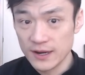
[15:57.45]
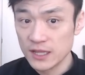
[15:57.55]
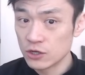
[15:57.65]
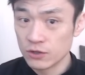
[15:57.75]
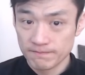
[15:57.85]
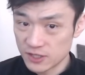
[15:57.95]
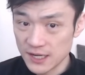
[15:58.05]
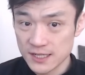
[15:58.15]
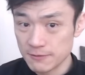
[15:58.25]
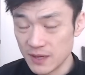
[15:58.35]
and you could
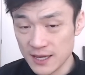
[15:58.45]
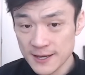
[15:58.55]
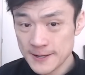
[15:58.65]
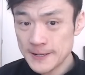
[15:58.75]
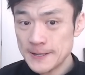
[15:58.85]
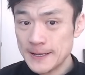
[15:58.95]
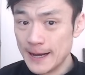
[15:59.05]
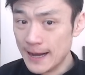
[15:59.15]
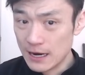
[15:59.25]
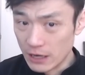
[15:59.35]
potentially be
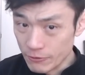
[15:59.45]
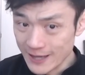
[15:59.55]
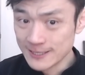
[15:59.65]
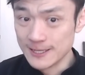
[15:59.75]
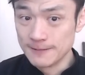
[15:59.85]
arrested